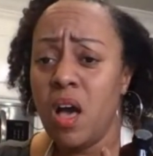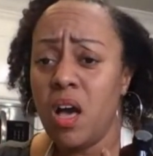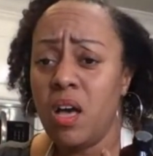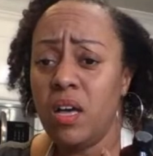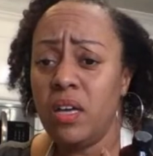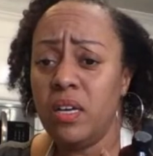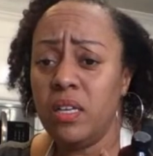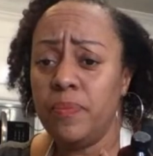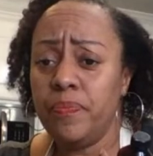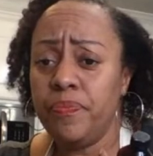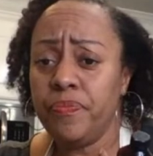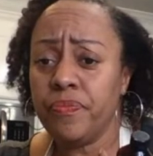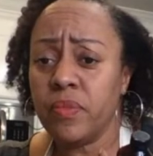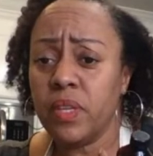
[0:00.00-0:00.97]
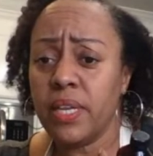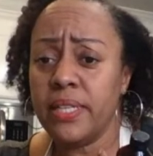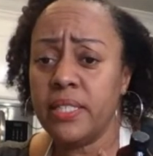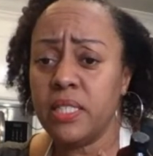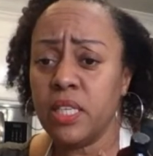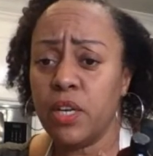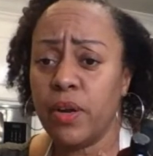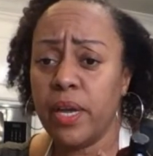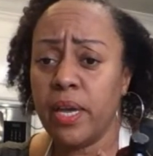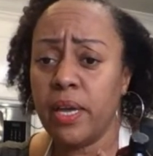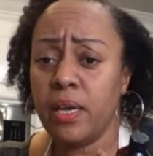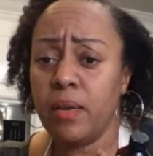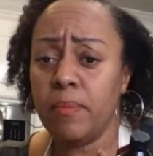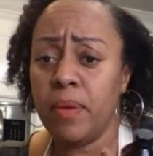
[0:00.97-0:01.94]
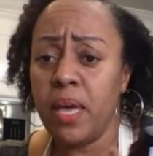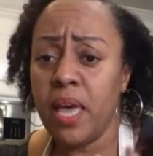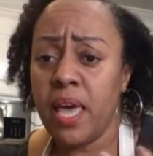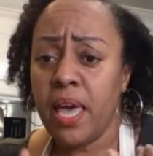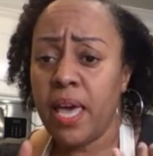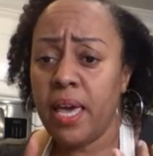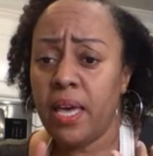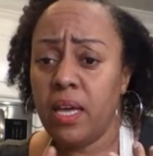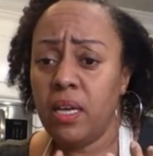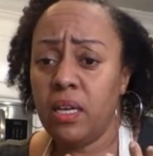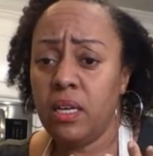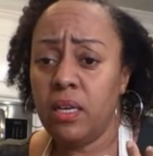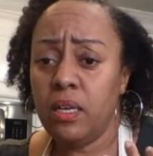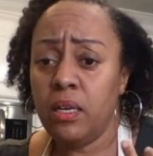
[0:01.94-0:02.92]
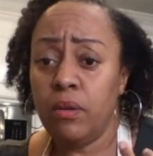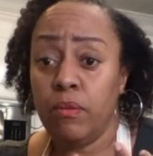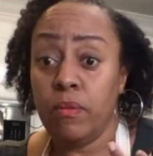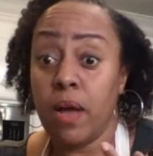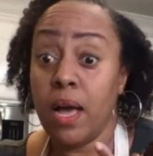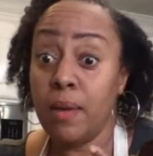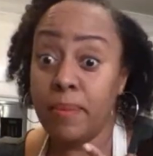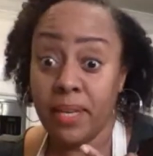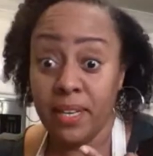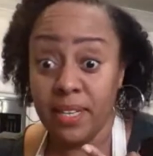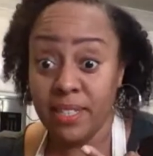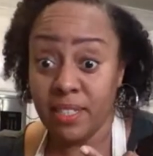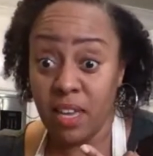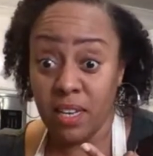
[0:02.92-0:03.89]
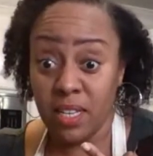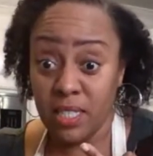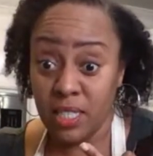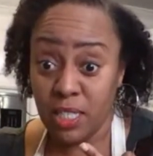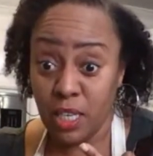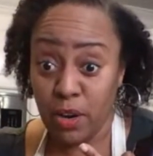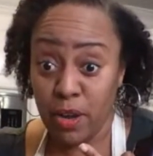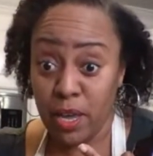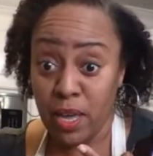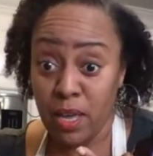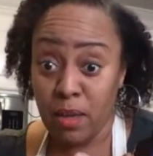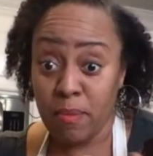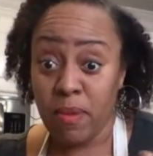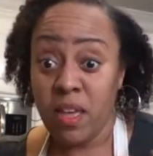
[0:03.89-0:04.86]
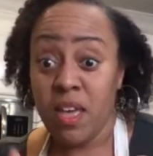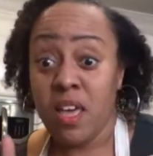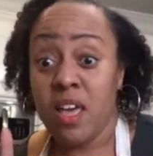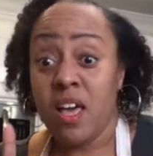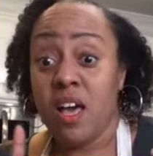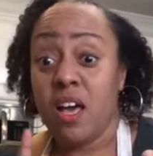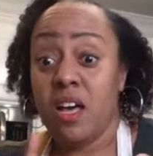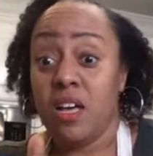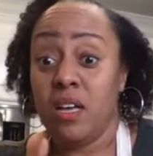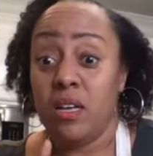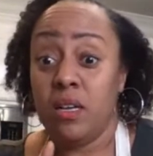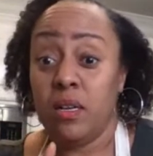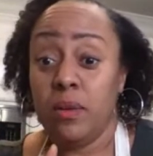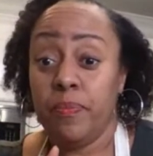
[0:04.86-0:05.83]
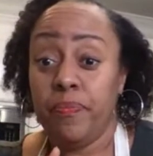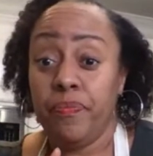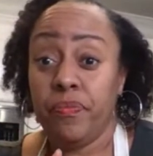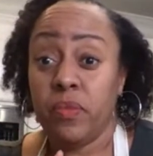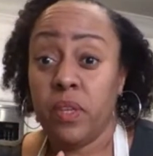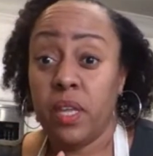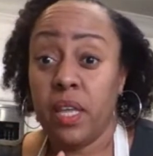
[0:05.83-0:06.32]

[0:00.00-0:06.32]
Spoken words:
on Instagram, Robin is on Instagram, and